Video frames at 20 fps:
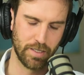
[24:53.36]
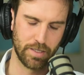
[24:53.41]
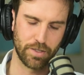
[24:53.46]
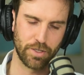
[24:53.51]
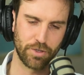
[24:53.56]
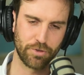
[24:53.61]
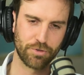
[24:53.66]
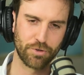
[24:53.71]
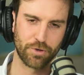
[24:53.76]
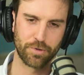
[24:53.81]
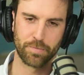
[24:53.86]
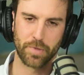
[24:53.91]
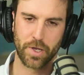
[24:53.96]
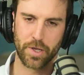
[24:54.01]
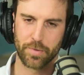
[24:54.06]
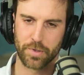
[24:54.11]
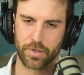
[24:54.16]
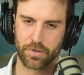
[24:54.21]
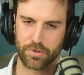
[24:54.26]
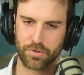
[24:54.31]
those sort of
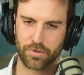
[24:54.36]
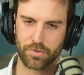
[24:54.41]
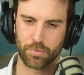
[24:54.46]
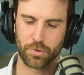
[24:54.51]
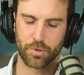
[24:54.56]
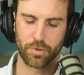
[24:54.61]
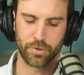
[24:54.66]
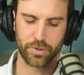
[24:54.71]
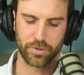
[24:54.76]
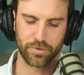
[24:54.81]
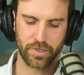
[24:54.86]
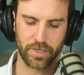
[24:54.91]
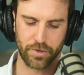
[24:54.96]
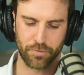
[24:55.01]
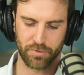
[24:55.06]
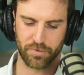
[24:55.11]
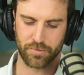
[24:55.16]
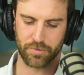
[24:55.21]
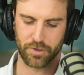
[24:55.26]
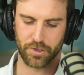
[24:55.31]
moments will always
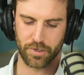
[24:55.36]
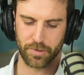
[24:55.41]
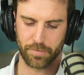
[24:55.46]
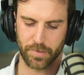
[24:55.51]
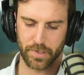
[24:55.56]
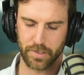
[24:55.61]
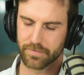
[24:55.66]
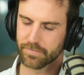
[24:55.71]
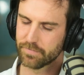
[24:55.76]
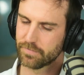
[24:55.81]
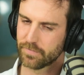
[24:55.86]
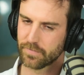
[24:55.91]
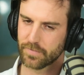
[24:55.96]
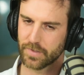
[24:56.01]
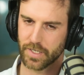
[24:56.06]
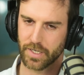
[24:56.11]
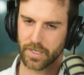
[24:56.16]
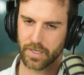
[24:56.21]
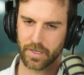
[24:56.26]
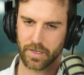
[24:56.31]
live with you, but
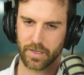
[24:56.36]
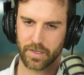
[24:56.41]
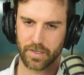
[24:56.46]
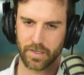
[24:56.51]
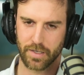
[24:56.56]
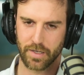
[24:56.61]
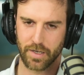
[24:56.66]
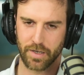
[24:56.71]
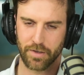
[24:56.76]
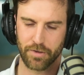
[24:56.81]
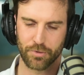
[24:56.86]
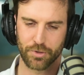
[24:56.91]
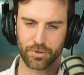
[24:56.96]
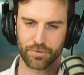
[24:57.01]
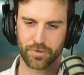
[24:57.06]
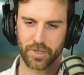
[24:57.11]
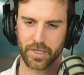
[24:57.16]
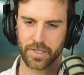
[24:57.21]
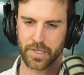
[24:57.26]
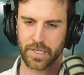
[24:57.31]
I always
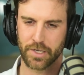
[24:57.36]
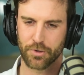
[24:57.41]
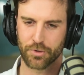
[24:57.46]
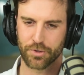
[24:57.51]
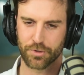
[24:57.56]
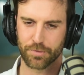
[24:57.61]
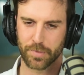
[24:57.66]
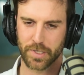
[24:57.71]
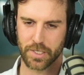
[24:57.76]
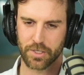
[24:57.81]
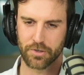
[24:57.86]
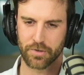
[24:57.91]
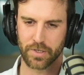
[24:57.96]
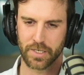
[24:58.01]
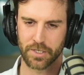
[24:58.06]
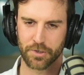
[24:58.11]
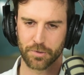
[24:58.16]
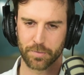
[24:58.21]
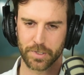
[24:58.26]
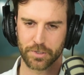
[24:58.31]
find they always make you a
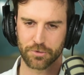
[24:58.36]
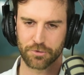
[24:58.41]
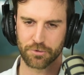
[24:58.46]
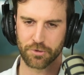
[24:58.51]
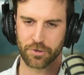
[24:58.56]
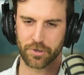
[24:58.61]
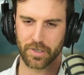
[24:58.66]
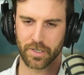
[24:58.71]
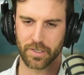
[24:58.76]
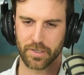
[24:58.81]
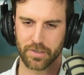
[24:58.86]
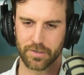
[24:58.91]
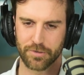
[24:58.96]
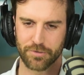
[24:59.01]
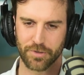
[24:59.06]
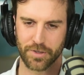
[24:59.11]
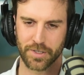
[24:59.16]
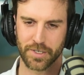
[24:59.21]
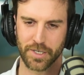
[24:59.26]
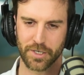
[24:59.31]
little bit stronger
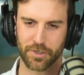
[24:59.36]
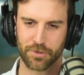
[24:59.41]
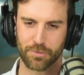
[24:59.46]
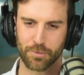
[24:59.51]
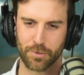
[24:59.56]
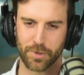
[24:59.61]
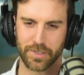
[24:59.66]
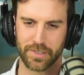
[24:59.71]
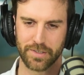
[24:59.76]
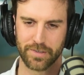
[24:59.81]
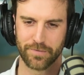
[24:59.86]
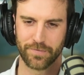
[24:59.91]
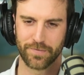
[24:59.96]
for the next one.